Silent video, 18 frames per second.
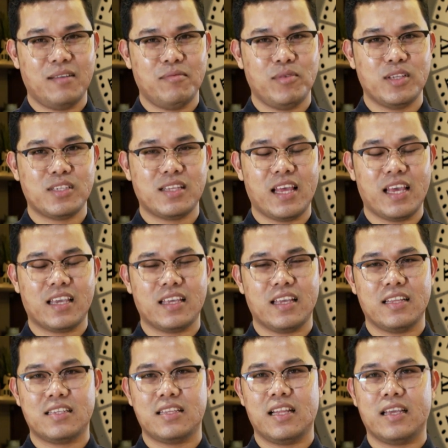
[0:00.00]
It's like
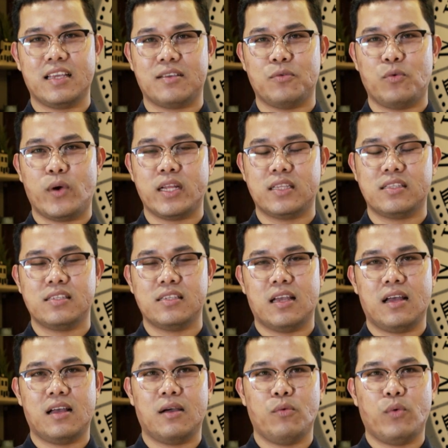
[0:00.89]

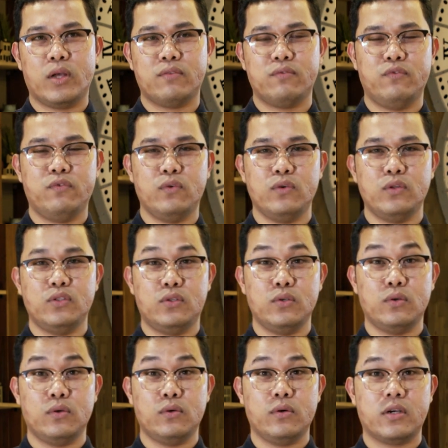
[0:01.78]
what food
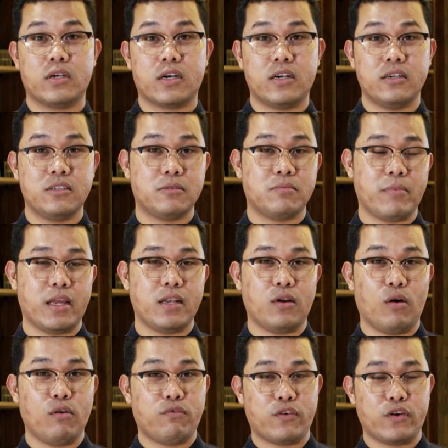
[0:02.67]
do herdsmen
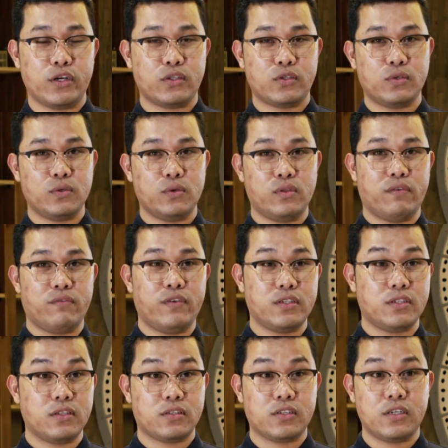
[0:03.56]
offer to the
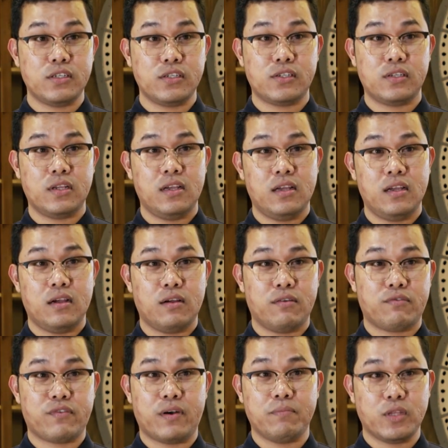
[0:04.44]
visitors
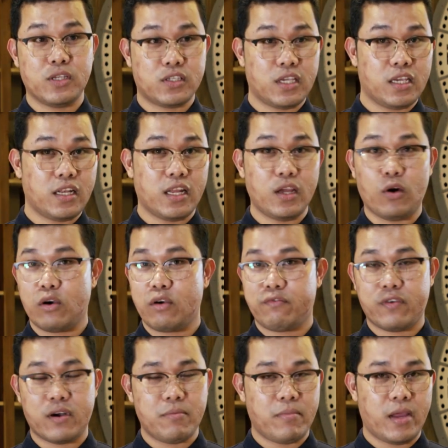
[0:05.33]
from the city or
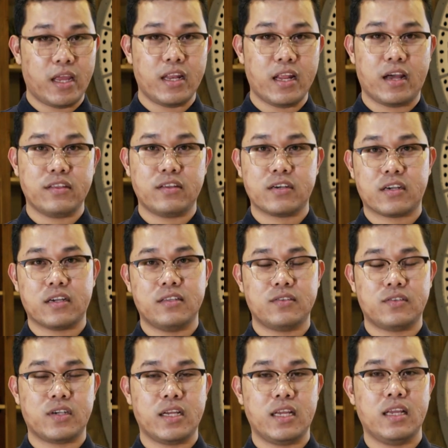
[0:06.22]
from any other
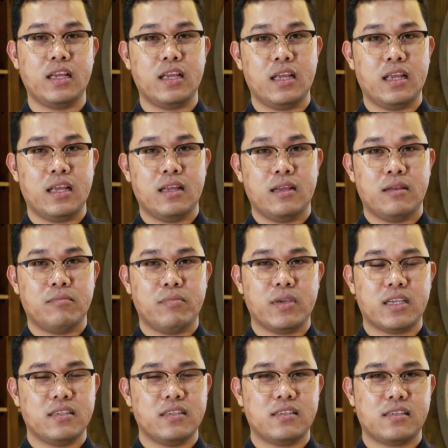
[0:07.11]
country?
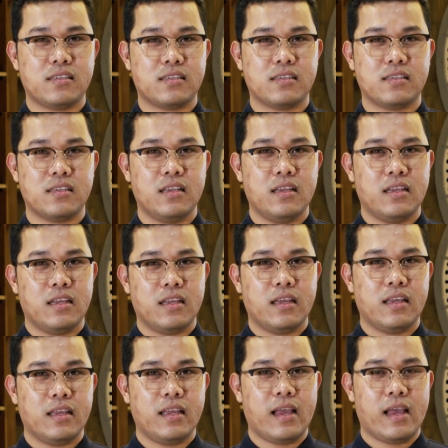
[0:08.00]
Because
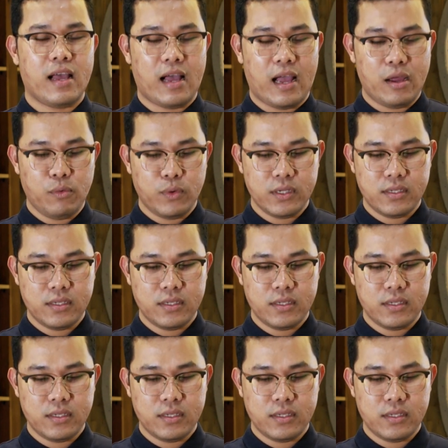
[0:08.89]
I